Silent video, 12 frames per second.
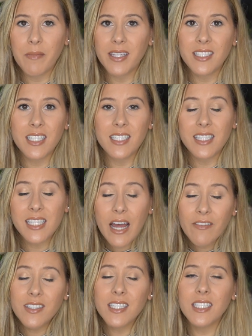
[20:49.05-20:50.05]
then
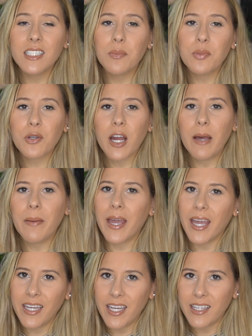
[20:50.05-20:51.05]
definitely subscribe
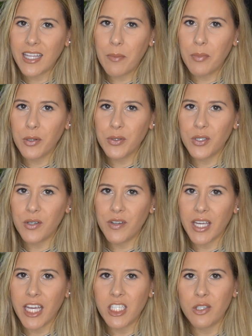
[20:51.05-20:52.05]
and hit that post
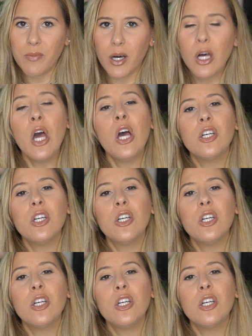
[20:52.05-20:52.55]
notification bell